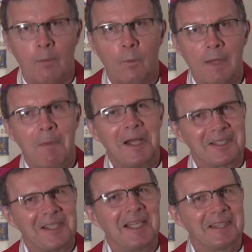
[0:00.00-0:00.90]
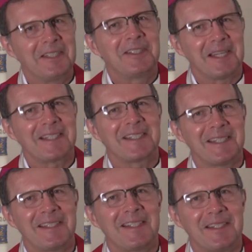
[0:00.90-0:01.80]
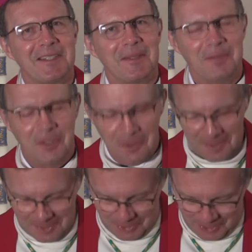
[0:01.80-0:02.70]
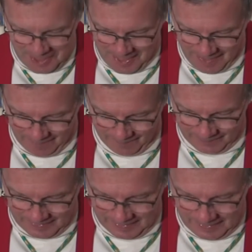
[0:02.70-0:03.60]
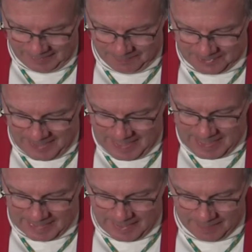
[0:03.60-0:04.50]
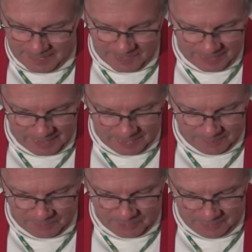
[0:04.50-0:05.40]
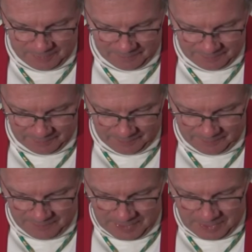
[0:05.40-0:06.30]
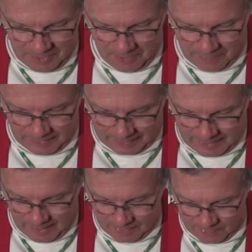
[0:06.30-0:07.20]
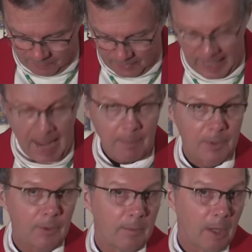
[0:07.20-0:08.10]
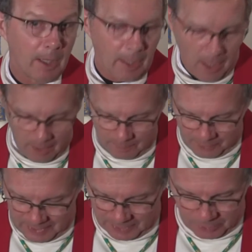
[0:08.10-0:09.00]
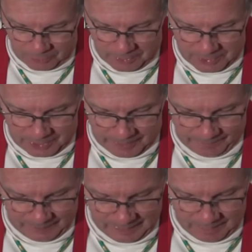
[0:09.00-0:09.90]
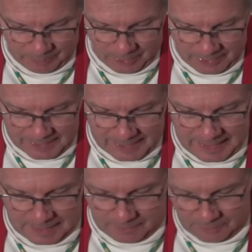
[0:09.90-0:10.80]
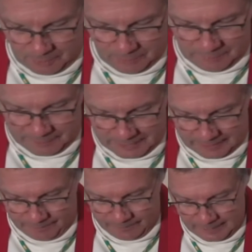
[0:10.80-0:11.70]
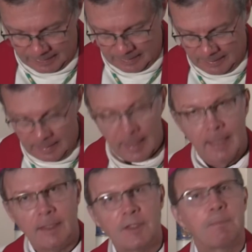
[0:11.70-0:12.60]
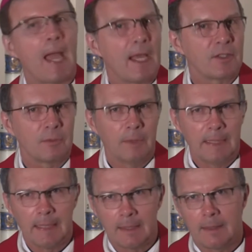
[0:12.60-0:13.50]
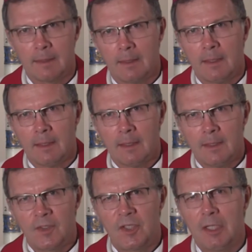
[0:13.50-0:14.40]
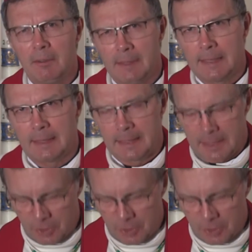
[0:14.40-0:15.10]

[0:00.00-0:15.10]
We must let the justice system do its job. But to any common sense observer of the video and accounts of what happened to Ahmaud Arbery in Georgia, Breonna Taylor in Louisville, and this past week, searingly,